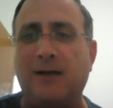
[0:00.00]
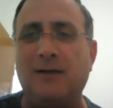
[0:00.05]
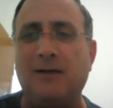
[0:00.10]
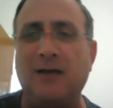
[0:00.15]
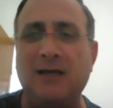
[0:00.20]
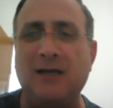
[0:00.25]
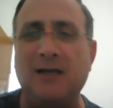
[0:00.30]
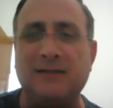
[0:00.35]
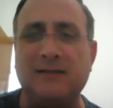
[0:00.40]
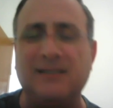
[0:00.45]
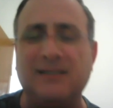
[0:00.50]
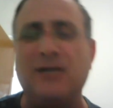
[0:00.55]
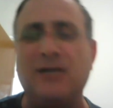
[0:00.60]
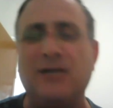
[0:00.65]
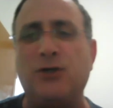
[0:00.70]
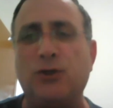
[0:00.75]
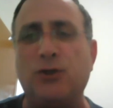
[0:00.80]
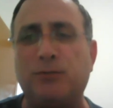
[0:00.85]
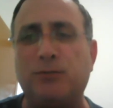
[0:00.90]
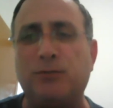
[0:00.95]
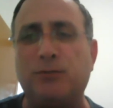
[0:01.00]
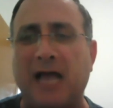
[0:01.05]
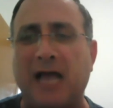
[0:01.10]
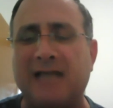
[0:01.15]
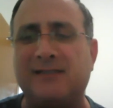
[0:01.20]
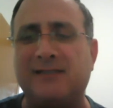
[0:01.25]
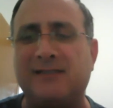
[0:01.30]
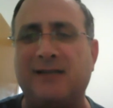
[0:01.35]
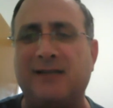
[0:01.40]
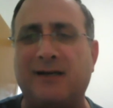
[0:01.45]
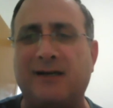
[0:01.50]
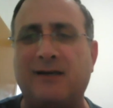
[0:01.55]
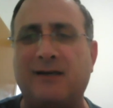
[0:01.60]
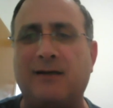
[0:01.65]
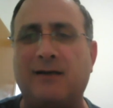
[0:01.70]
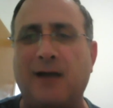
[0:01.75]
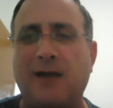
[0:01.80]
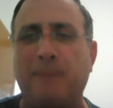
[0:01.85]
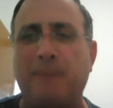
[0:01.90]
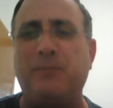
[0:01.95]
single-use plastic
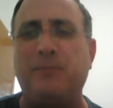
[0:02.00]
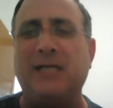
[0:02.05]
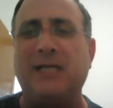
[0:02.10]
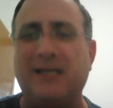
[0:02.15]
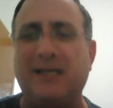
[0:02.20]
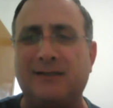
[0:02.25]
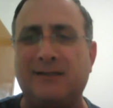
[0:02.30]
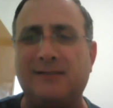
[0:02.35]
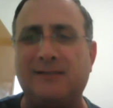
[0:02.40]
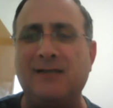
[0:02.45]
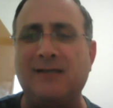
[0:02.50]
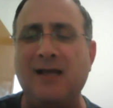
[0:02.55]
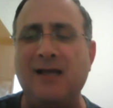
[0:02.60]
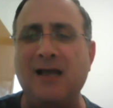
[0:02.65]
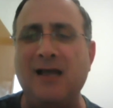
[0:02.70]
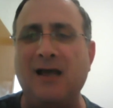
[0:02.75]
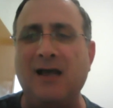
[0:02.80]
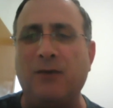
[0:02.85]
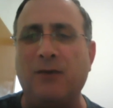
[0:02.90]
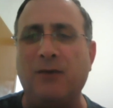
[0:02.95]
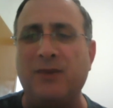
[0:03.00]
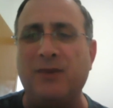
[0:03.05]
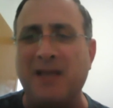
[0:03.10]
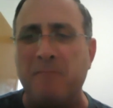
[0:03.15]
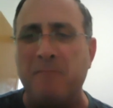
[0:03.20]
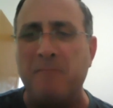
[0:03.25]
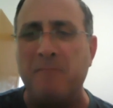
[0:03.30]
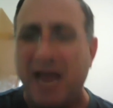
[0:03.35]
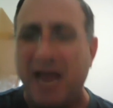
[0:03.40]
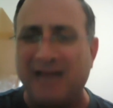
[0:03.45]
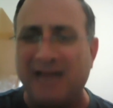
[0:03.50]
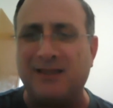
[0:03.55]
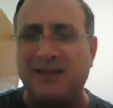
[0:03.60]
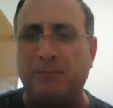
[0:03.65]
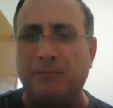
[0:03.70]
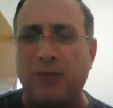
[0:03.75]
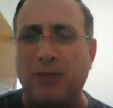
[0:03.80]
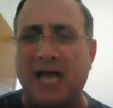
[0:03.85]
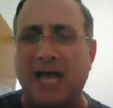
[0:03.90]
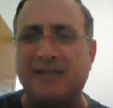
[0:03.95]
companies, when they make the
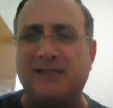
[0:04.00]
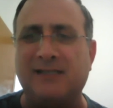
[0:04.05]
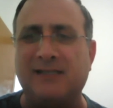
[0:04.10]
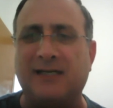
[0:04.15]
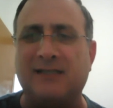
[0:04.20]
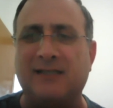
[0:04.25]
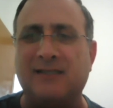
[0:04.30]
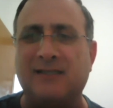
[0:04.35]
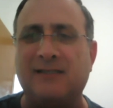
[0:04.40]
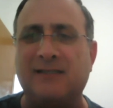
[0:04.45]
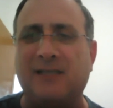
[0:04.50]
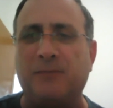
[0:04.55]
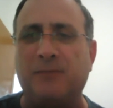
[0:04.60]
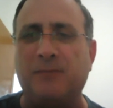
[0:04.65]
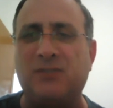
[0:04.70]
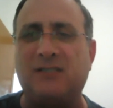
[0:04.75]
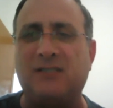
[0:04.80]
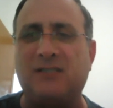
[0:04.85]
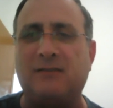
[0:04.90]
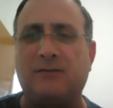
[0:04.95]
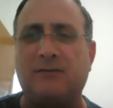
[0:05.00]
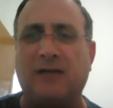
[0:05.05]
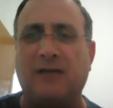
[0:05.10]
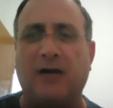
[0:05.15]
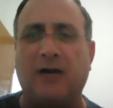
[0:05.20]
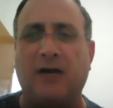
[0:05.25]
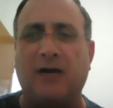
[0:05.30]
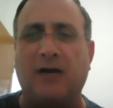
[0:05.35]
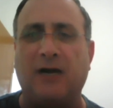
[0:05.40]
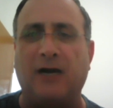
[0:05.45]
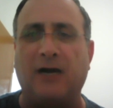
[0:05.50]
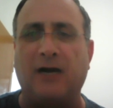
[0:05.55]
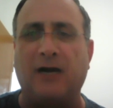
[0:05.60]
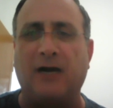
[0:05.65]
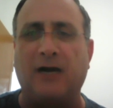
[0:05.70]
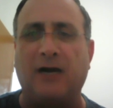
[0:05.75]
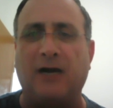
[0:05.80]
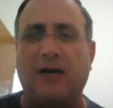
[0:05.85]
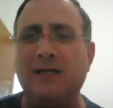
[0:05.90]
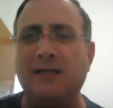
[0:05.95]
plastic, is in some sterile
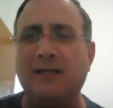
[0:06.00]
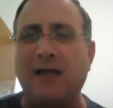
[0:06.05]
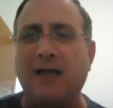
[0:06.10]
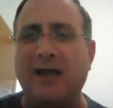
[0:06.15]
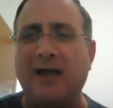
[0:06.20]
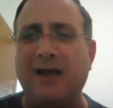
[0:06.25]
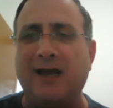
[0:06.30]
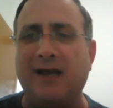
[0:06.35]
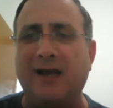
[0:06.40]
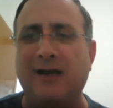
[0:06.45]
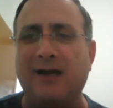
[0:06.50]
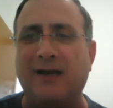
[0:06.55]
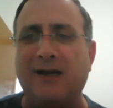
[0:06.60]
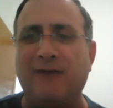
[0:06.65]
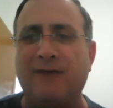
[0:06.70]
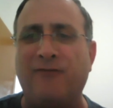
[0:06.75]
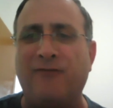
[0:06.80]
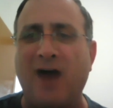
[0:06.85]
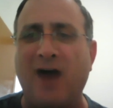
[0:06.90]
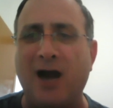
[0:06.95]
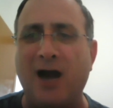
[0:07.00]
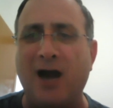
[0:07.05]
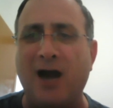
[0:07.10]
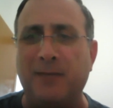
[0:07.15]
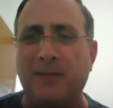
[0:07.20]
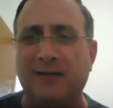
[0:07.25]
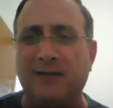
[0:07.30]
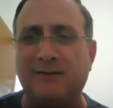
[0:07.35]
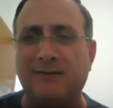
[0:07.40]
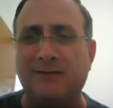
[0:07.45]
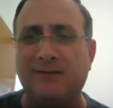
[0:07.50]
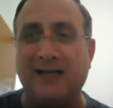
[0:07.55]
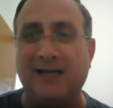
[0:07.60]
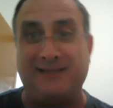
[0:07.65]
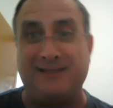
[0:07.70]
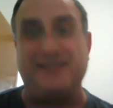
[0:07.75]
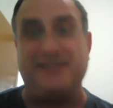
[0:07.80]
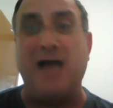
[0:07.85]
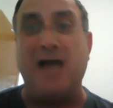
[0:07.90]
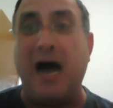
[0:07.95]
environment, it's
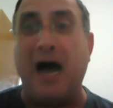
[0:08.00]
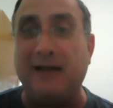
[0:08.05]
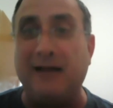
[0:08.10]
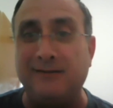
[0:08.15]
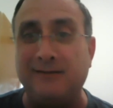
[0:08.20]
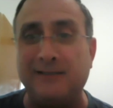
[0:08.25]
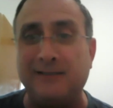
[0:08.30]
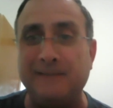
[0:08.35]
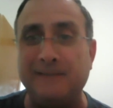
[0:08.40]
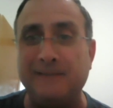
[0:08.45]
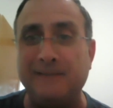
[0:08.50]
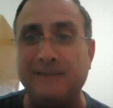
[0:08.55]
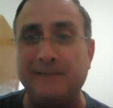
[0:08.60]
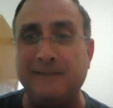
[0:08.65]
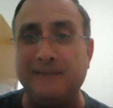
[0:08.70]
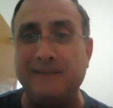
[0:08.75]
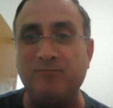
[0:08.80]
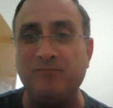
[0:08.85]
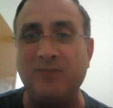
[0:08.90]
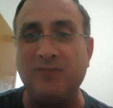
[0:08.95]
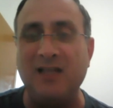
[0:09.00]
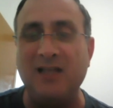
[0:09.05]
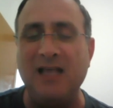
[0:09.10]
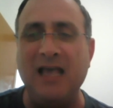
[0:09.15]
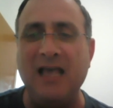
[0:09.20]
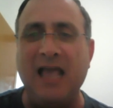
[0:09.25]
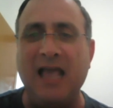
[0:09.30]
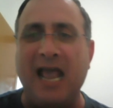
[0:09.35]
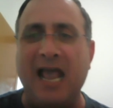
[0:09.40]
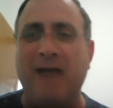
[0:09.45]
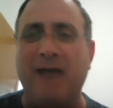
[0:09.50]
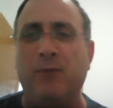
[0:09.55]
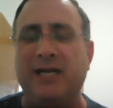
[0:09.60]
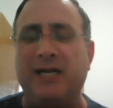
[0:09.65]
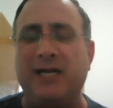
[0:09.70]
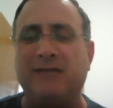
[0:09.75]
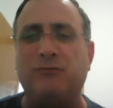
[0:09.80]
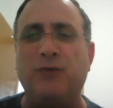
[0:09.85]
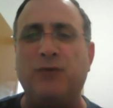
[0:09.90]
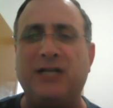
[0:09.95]
not. And when it
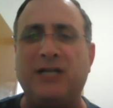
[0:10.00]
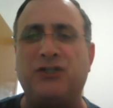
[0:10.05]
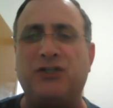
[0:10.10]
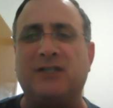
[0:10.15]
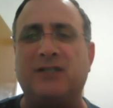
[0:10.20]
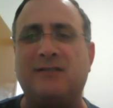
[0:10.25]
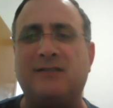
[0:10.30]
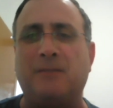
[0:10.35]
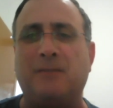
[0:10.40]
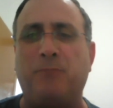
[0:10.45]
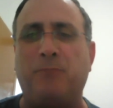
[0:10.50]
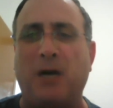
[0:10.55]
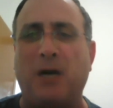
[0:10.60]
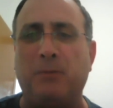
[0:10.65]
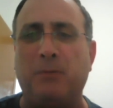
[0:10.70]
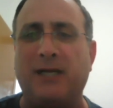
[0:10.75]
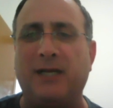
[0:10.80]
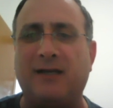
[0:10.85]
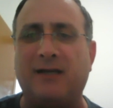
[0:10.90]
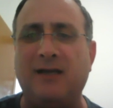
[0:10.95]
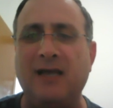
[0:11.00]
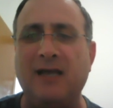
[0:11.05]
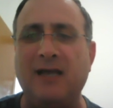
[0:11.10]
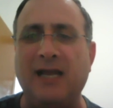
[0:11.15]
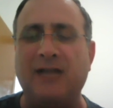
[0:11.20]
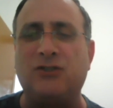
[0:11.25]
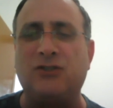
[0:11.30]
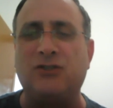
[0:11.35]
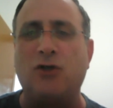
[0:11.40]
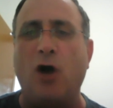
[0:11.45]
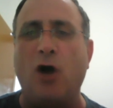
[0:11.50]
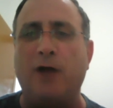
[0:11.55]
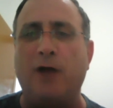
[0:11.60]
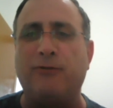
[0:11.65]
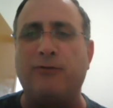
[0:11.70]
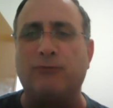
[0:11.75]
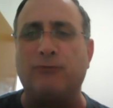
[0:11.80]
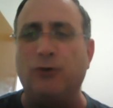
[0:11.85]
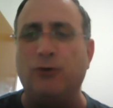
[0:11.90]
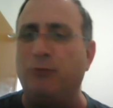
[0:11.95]
reaches the public, it's gone
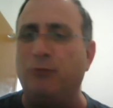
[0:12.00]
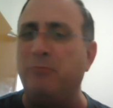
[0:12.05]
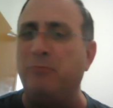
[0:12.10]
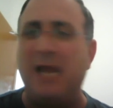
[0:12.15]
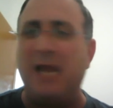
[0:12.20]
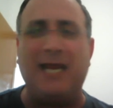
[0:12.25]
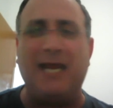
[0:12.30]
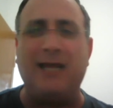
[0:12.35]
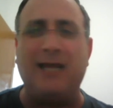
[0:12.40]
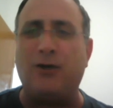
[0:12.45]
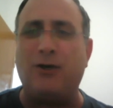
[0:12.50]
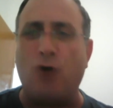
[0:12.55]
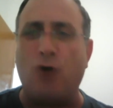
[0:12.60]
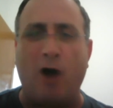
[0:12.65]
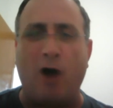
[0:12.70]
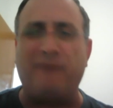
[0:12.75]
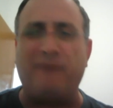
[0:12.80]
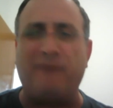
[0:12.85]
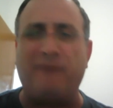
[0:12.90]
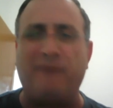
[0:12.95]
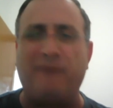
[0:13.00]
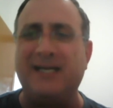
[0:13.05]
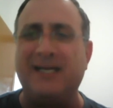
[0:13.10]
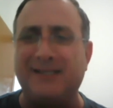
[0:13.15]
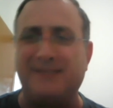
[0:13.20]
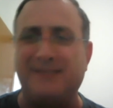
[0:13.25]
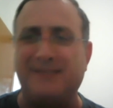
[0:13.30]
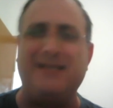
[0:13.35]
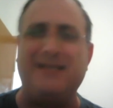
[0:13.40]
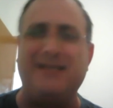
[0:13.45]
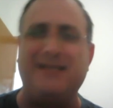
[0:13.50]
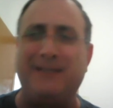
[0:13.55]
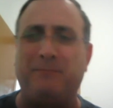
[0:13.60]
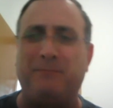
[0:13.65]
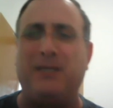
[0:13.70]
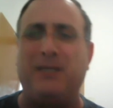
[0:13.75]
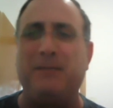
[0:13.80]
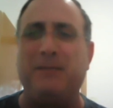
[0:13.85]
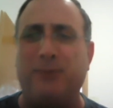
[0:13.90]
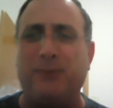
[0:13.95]
through many coughing and sneezing
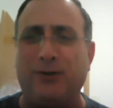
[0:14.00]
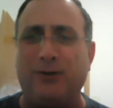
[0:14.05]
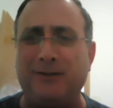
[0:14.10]
people,